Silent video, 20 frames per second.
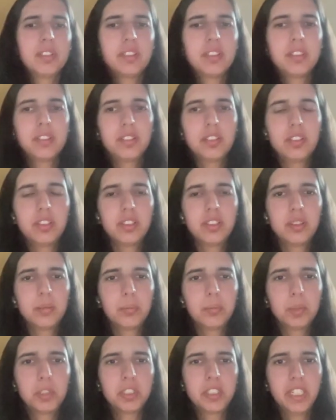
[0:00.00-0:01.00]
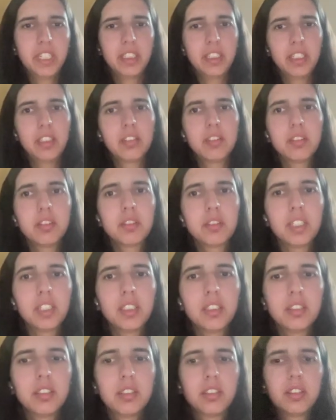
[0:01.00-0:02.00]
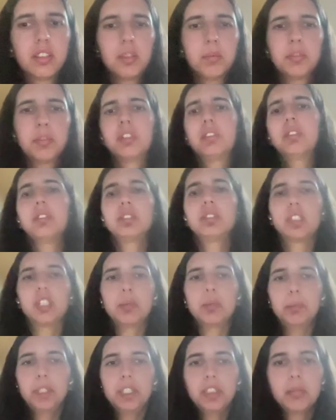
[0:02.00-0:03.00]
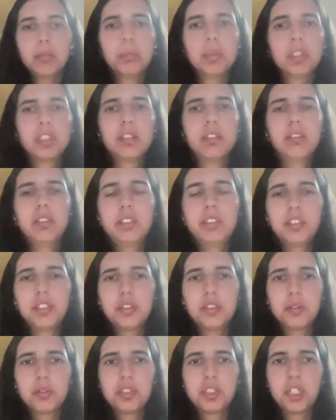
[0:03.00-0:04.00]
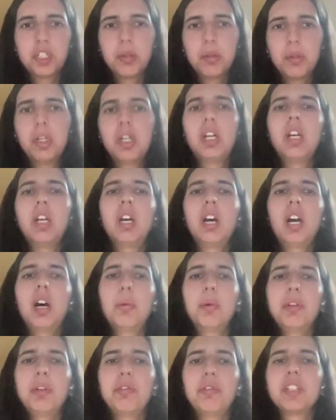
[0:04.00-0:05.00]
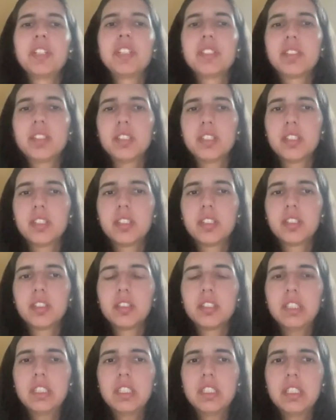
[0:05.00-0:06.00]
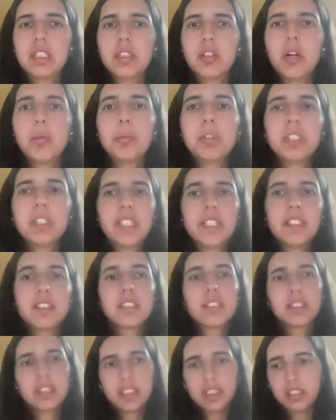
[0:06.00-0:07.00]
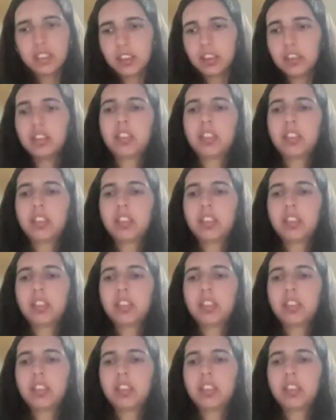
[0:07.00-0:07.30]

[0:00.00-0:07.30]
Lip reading: This is the more technical slide, and I'm going to skip it, but it's just to show how we fitted the copula density